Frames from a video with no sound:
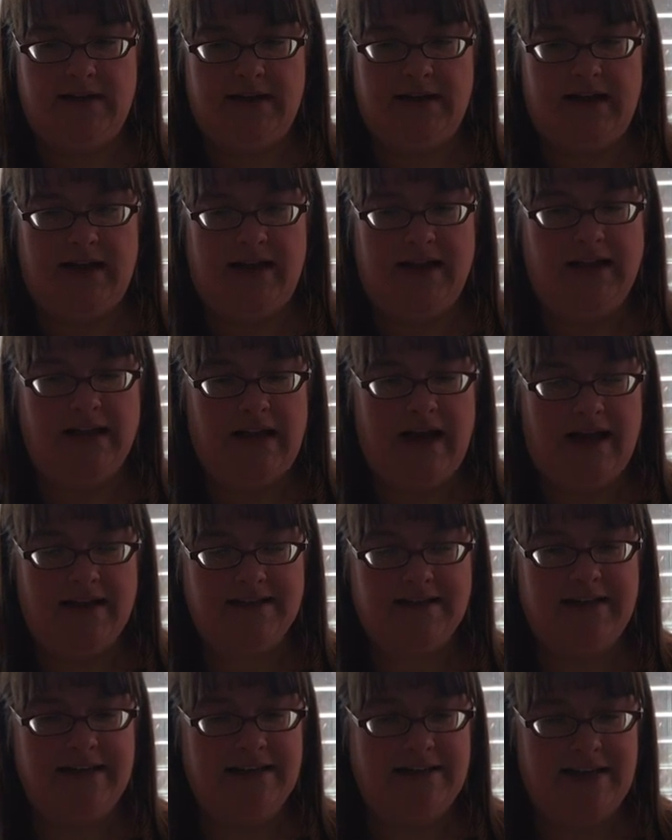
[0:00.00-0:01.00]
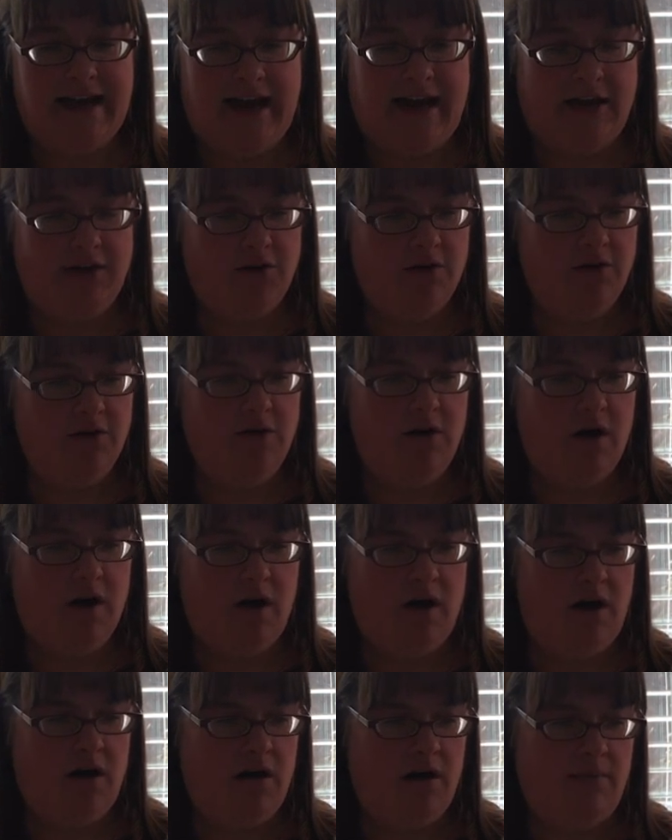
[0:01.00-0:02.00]
in a glass container
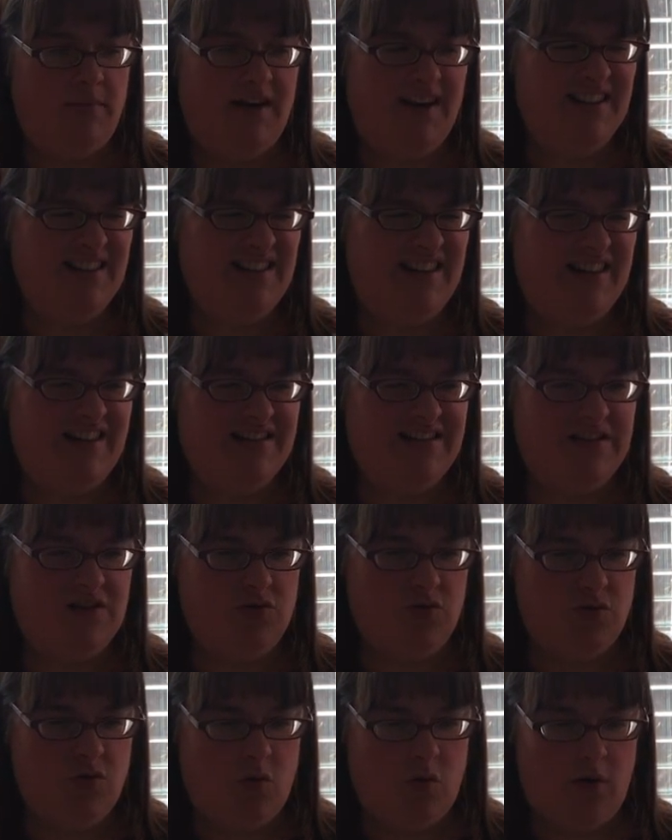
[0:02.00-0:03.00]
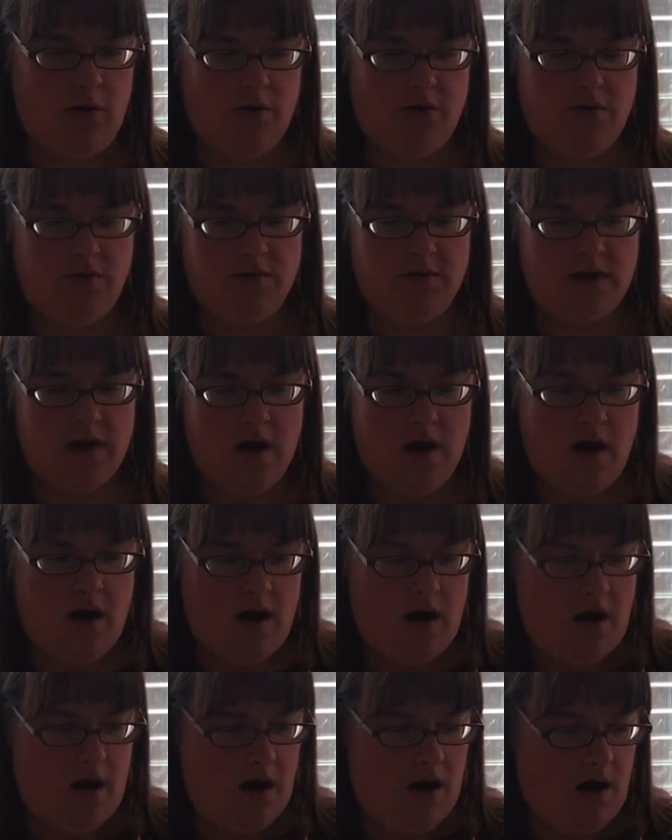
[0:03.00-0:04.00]
because of the essential oils.
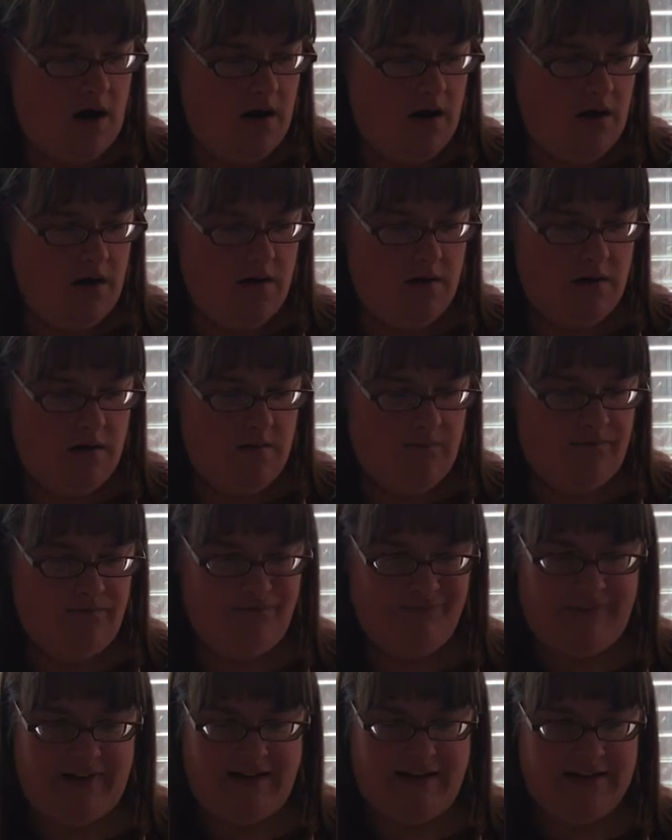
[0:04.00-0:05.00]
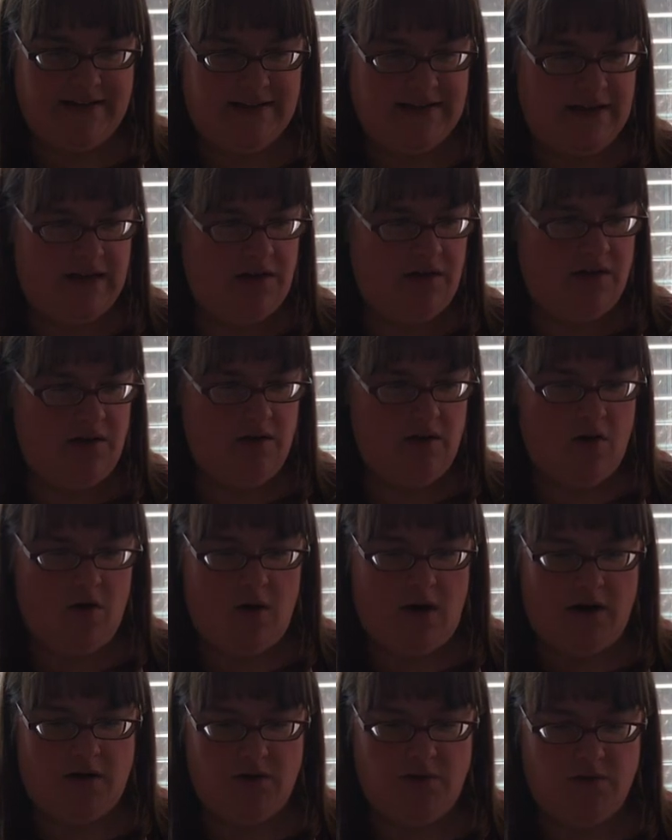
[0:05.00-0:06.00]
Like I said,
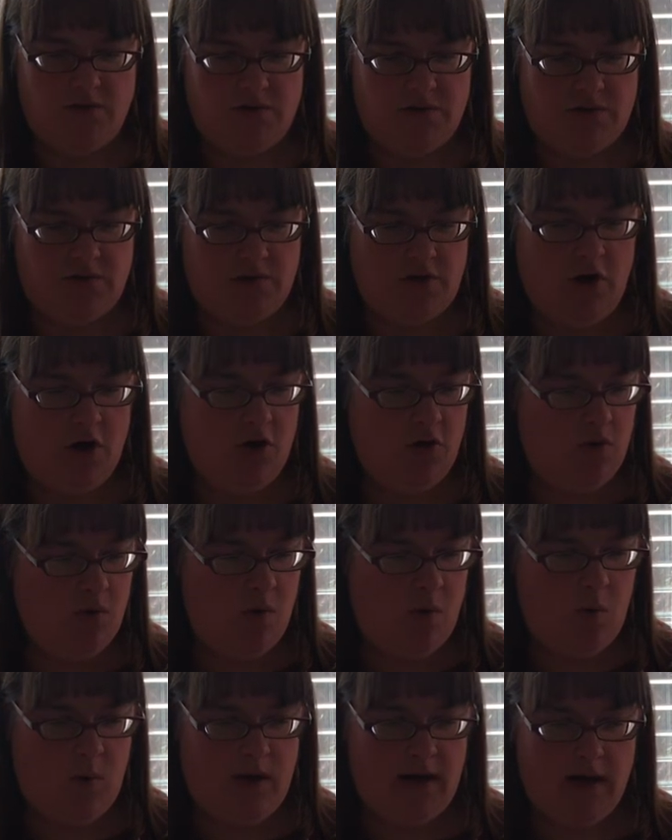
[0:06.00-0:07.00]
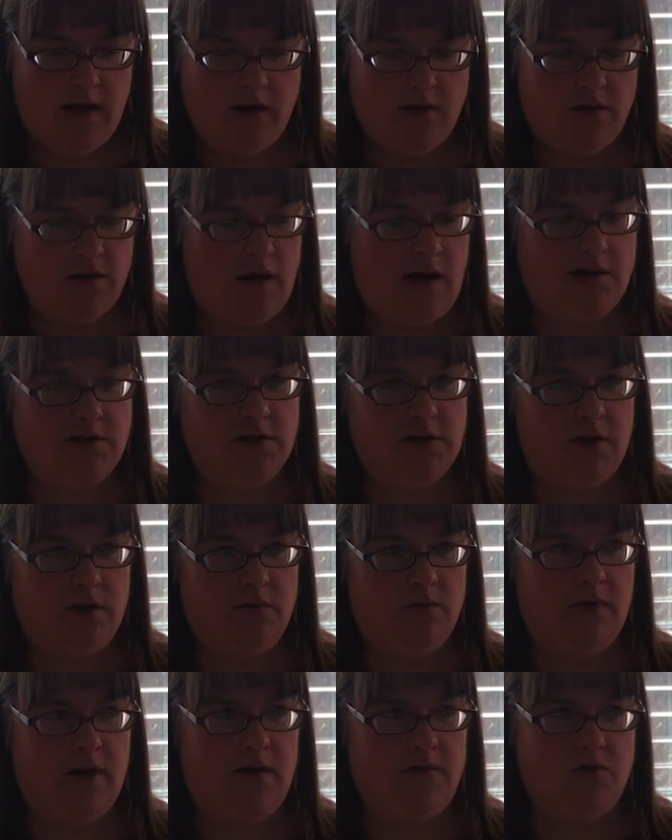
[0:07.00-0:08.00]
I use 2 a week. Actually,
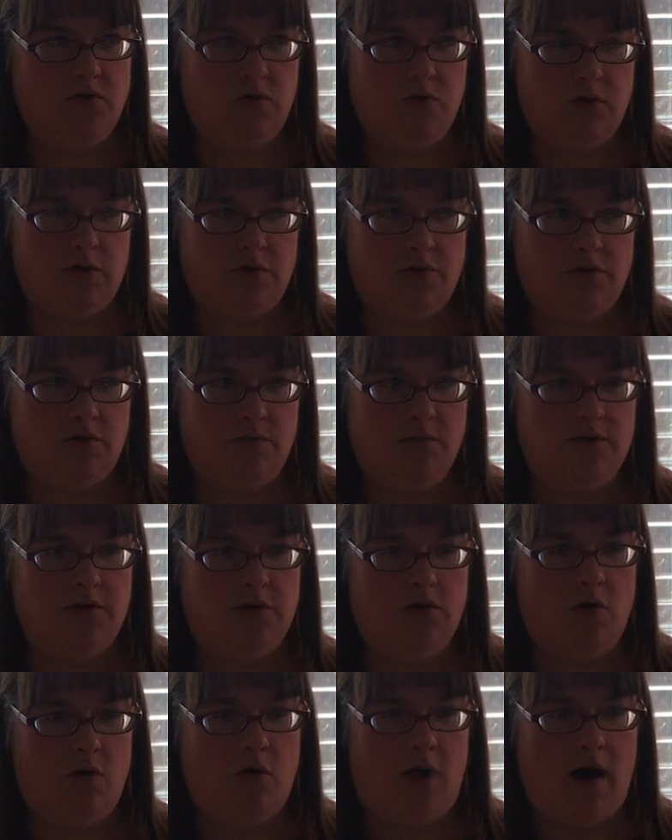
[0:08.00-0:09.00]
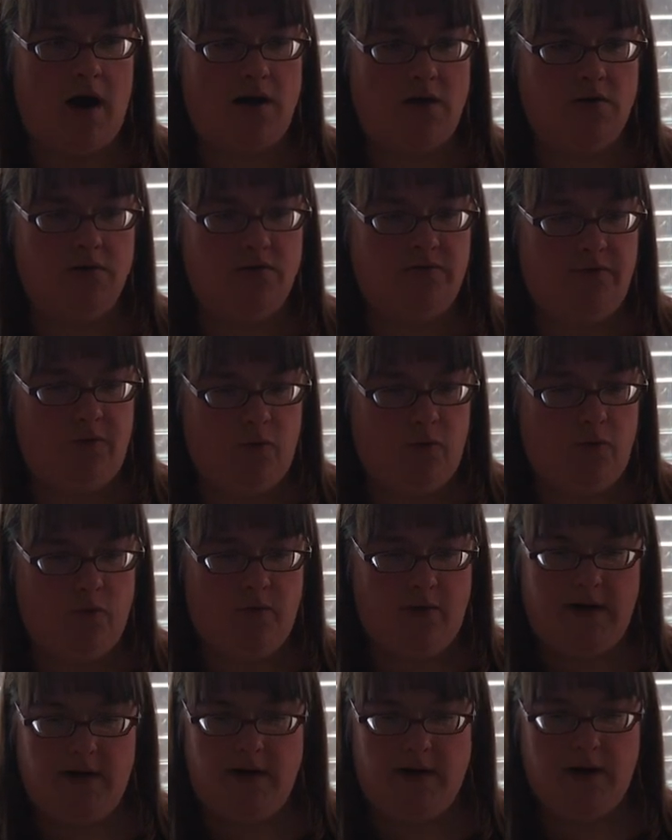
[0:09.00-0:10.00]
we have 2 restrooms, so I use 4 a
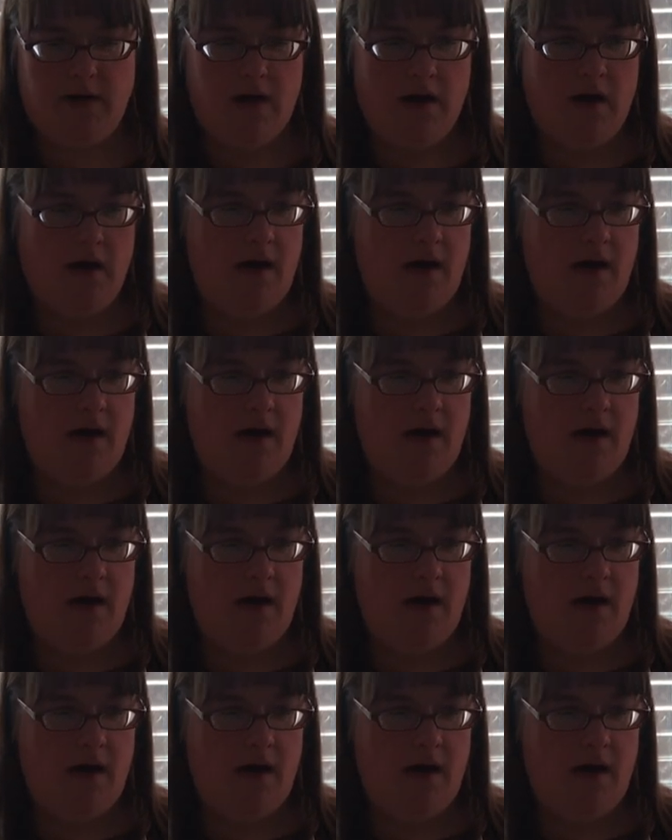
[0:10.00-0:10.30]
week,